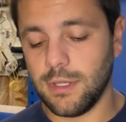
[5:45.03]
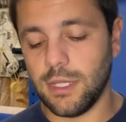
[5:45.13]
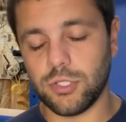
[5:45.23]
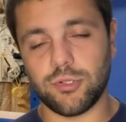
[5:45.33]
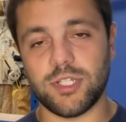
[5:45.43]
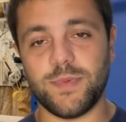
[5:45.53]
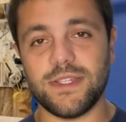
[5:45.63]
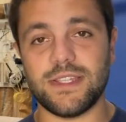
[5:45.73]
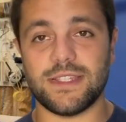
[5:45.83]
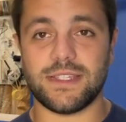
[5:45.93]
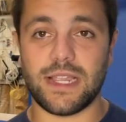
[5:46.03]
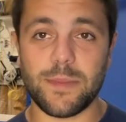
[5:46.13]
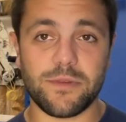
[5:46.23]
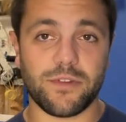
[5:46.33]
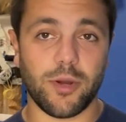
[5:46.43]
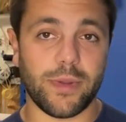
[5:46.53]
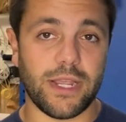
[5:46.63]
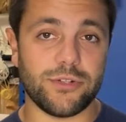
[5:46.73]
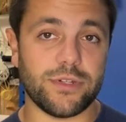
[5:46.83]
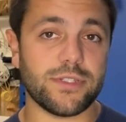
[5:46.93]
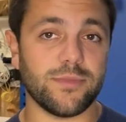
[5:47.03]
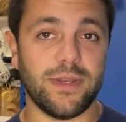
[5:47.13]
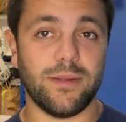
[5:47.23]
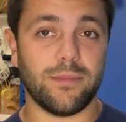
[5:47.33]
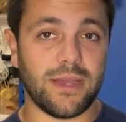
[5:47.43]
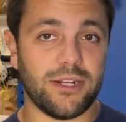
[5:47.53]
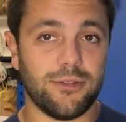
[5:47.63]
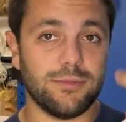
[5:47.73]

Choice B says type of carbohydrates, and we need mono,